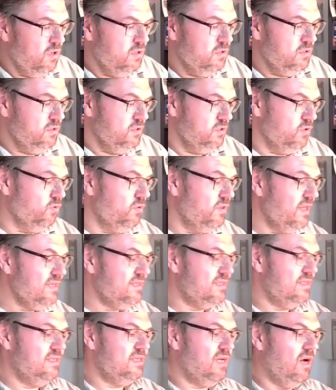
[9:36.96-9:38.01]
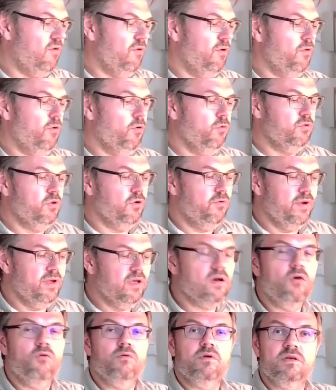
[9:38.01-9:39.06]
So this is how a rotary
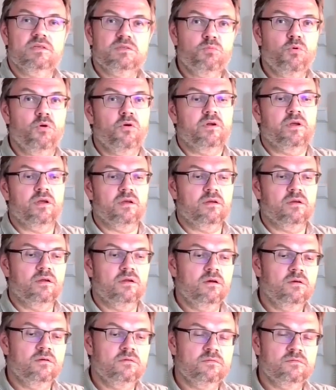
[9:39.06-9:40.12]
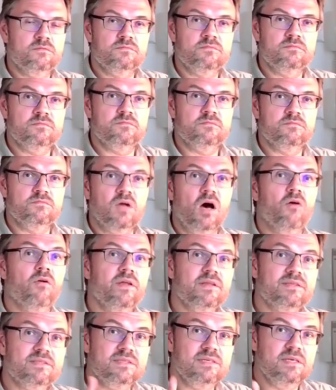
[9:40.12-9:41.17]
encoder is working. Huh? Now
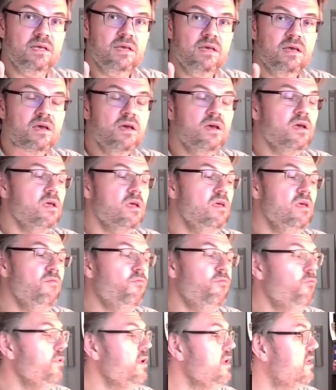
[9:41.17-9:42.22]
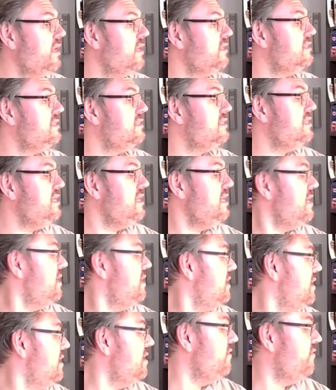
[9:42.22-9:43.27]
let's see if we can
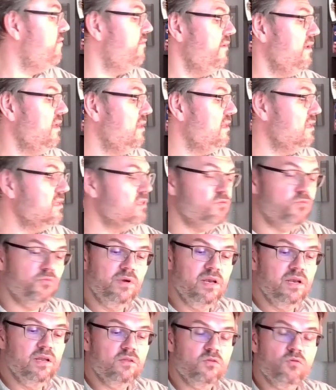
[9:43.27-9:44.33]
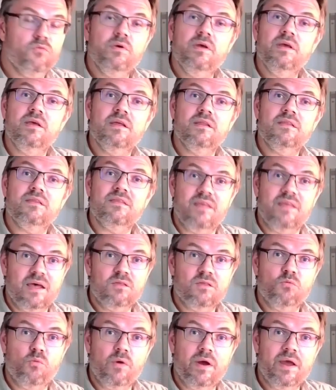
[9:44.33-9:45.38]
see if it is really doing it
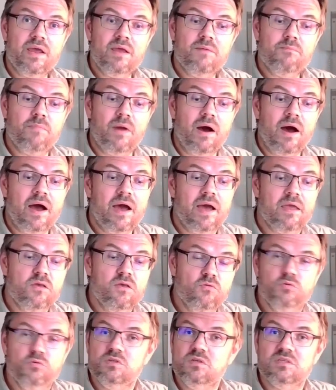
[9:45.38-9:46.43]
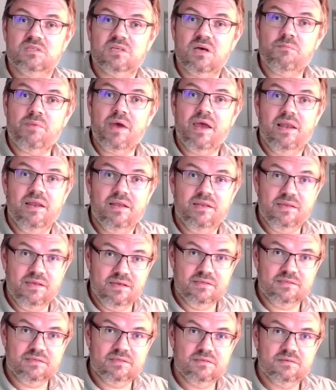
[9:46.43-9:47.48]
that way by using some
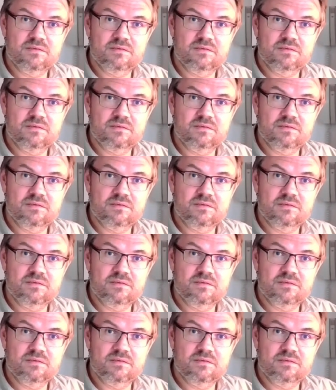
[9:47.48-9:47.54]
LEDs.